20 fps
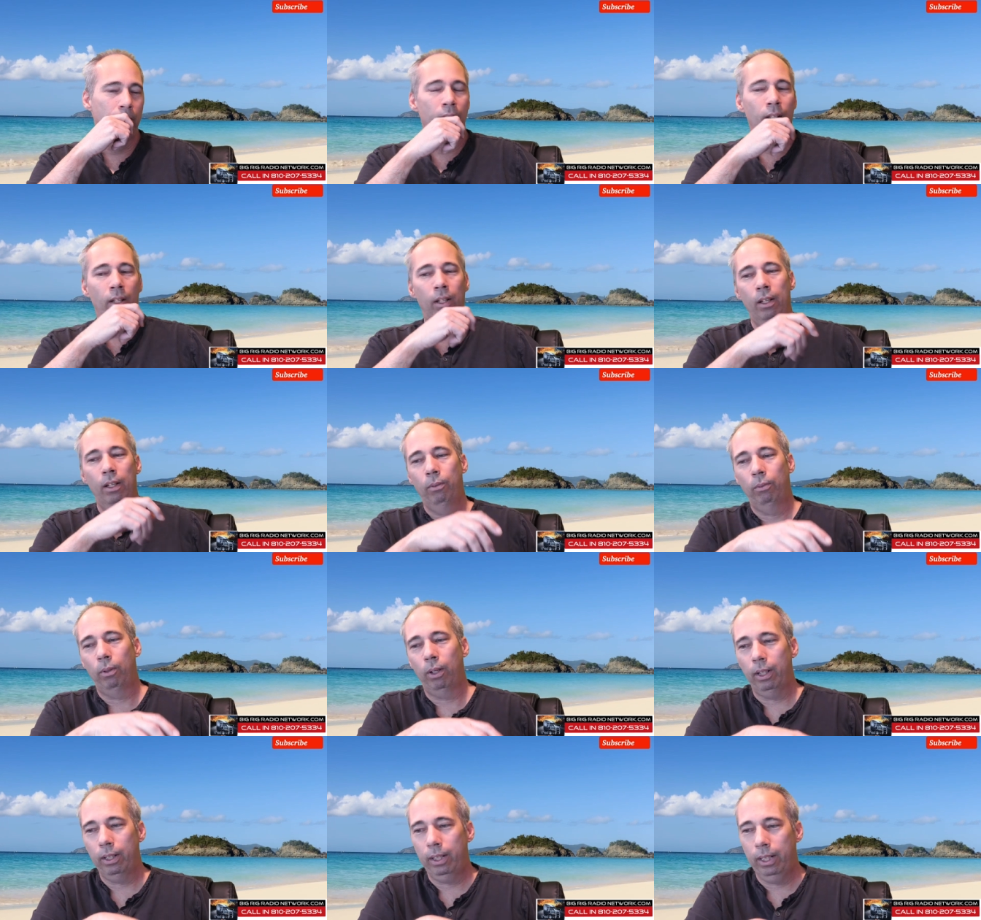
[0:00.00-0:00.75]
Well,
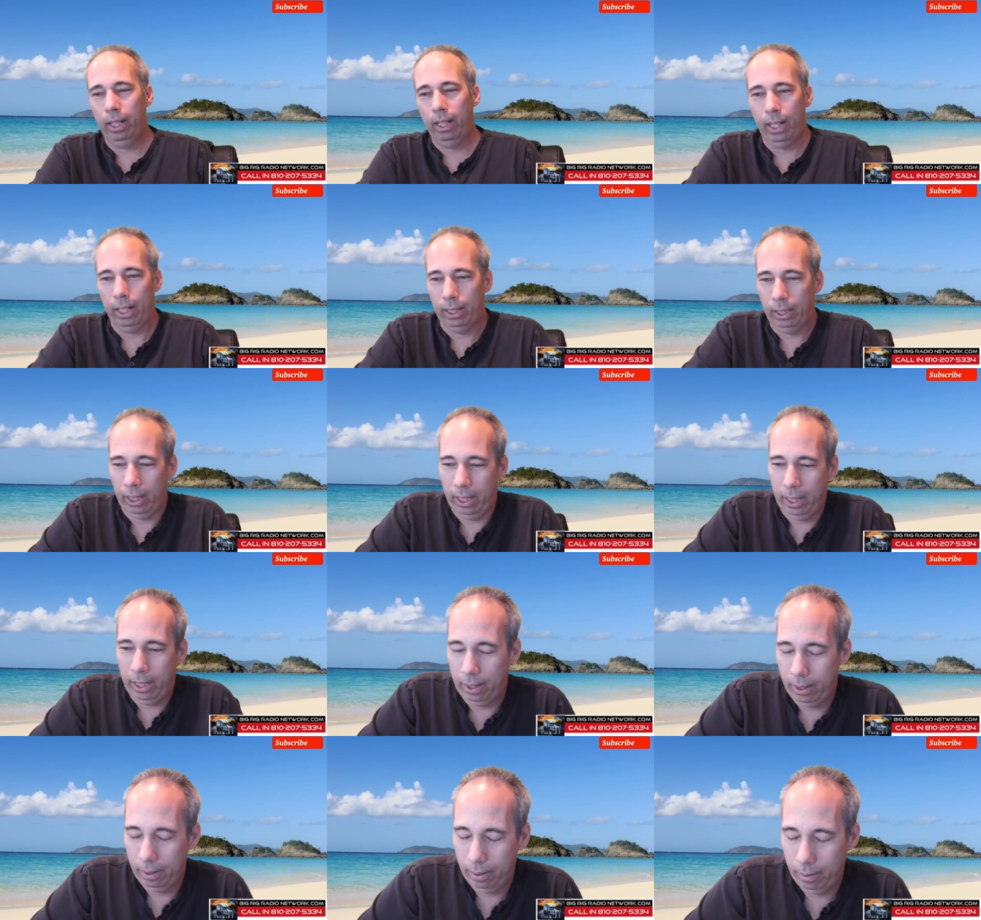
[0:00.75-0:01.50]
yeah, what they it,
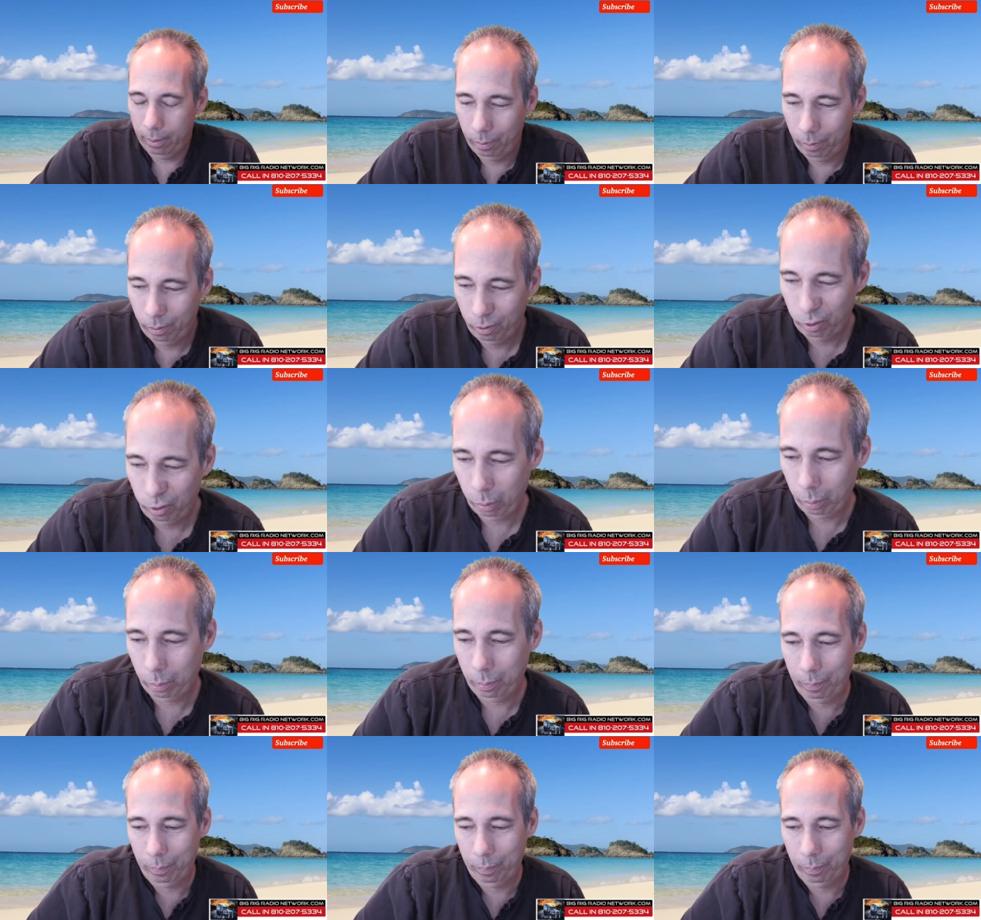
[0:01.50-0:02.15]
actually want.